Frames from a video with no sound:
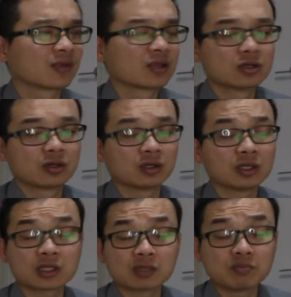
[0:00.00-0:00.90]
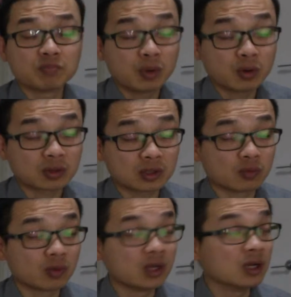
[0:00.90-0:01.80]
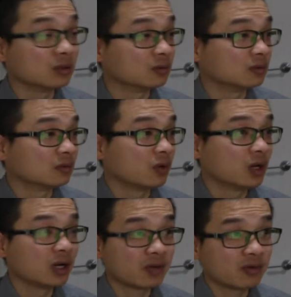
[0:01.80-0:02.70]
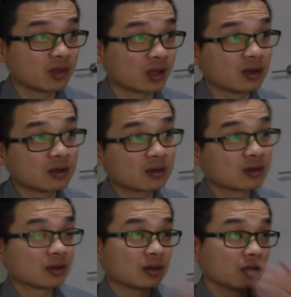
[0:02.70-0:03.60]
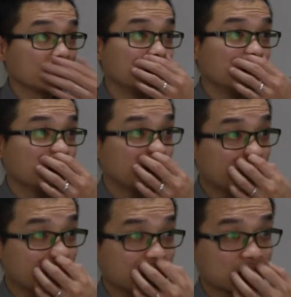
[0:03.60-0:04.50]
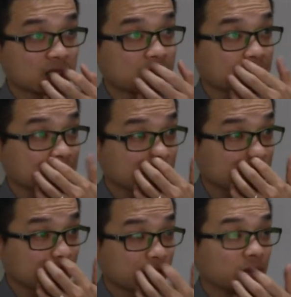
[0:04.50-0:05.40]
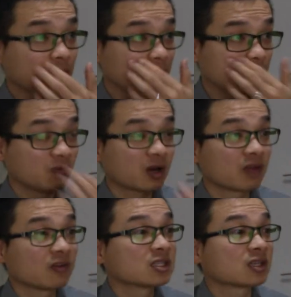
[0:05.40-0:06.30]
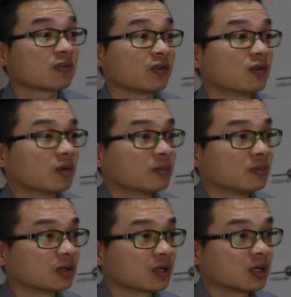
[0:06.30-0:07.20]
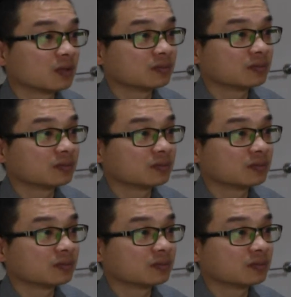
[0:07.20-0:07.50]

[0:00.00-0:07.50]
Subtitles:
So this is important. We learn. We learn every day. You learn from your disease. Learn whatever you suffer from. Okay.